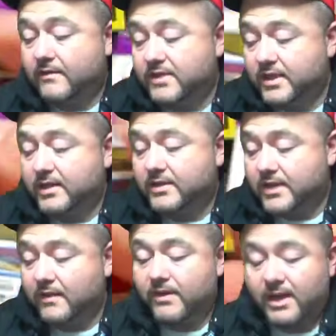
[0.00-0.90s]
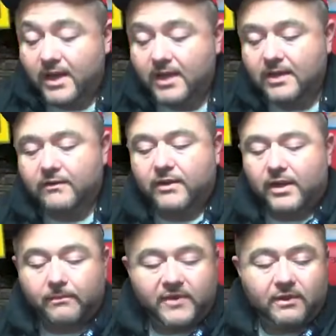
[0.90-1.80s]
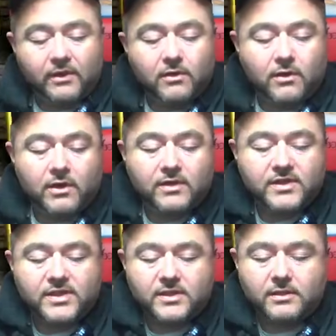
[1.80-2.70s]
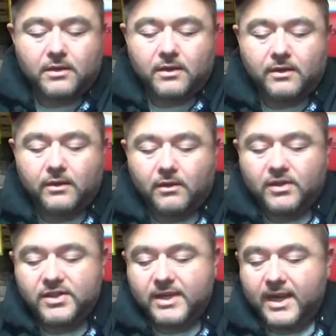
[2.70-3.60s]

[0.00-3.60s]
6, 7, 8. I feel like I'm dealing cards. Oh, our stack